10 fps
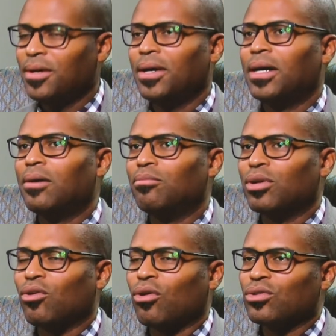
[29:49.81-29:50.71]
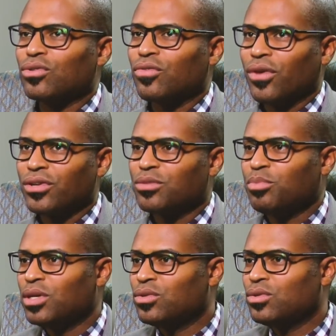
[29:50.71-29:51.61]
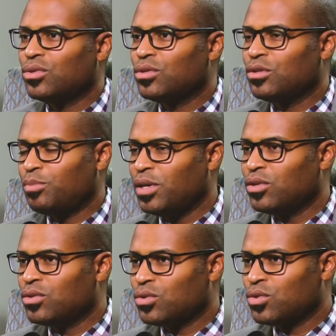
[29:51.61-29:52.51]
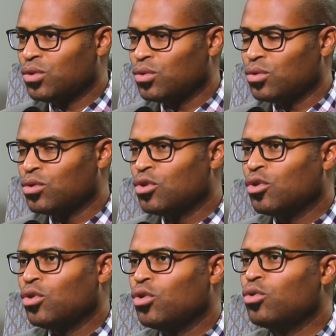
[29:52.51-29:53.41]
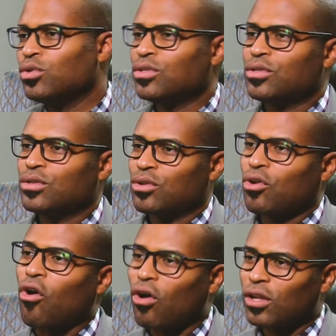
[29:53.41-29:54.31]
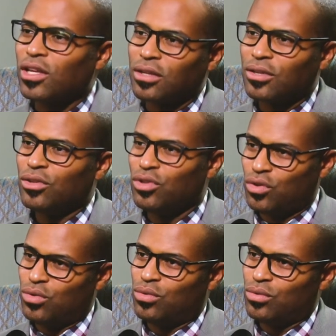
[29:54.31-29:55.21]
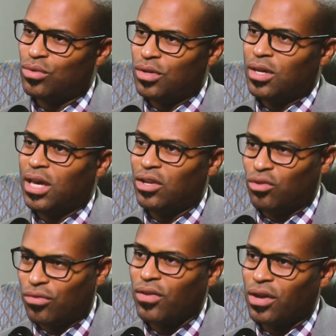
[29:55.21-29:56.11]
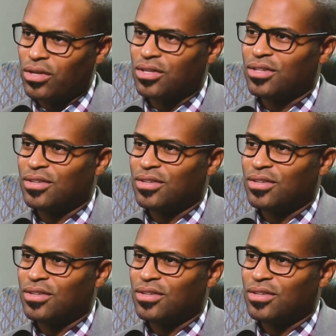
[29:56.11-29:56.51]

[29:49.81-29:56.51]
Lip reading: but also fear speaks to who's calling you and your fears.